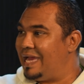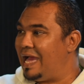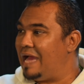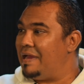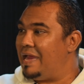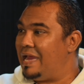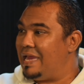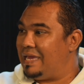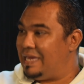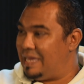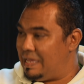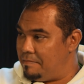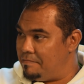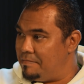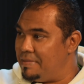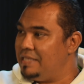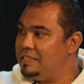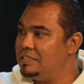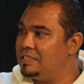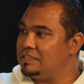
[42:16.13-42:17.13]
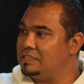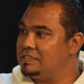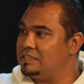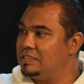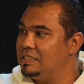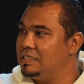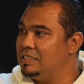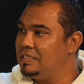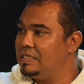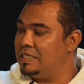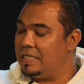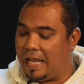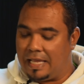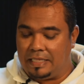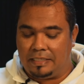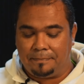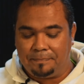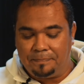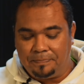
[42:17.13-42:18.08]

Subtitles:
I can make this, right?